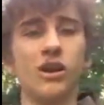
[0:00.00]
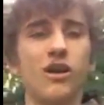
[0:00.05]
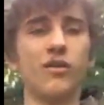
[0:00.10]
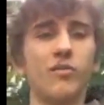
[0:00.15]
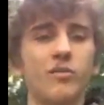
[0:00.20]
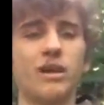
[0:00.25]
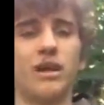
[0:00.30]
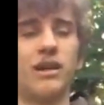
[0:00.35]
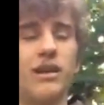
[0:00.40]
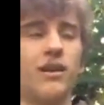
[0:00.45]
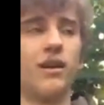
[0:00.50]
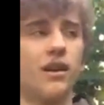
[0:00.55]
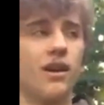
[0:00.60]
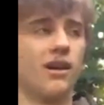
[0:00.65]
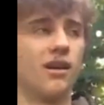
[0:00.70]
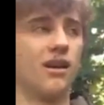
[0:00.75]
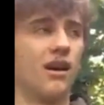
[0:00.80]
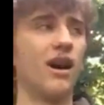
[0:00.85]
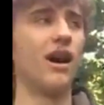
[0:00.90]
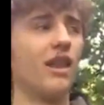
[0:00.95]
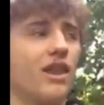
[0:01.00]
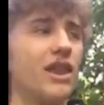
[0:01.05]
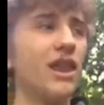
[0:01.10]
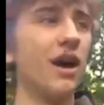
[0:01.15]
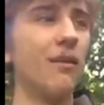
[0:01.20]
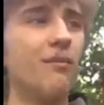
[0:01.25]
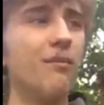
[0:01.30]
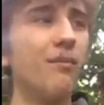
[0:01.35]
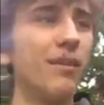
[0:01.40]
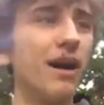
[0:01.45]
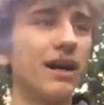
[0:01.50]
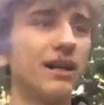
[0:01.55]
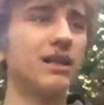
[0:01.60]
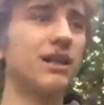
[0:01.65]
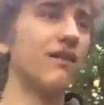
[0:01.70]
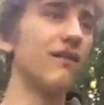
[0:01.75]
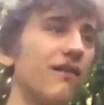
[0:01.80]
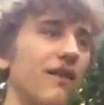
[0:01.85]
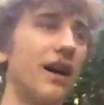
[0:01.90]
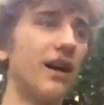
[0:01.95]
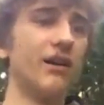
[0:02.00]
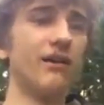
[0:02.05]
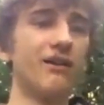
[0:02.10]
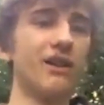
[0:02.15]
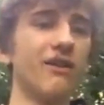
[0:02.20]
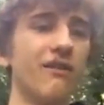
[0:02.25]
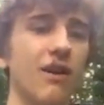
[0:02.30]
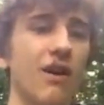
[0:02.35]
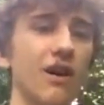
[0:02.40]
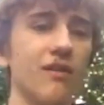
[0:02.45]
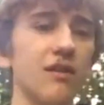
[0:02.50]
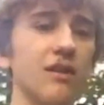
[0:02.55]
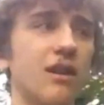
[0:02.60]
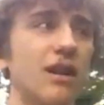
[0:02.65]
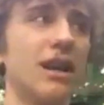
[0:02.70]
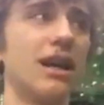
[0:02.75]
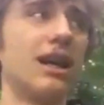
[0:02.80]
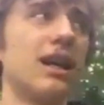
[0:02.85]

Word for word: I've been a massive fan of Survivor.